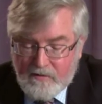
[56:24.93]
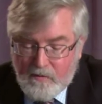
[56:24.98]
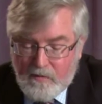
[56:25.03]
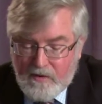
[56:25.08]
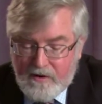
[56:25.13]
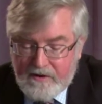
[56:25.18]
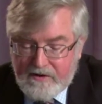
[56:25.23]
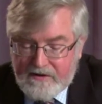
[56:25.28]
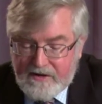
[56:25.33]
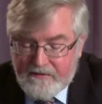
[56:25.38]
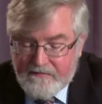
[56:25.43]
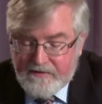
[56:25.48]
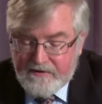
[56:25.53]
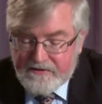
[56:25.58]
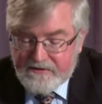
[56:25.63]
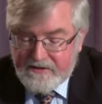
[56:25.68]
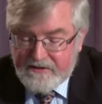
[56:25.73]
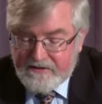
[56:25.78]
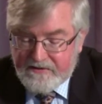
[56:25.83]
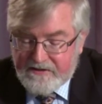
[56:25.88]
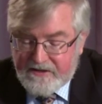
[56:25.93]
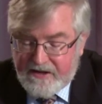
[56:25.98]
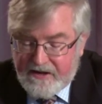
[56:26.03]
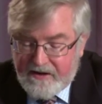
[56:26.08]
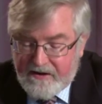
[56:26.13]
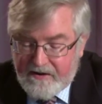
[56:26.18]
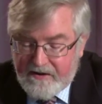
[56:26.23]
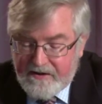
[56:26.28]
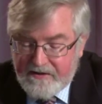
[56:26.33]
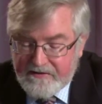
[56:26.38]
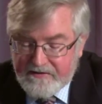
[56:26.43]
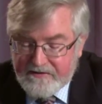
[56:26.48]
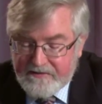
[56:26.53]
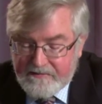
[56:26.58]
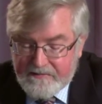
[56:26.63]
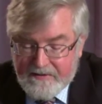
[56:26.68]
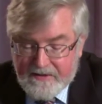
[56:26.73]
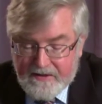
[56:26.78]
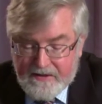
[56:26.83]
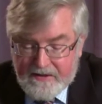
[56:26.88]
The word differences here
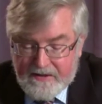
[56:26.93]
is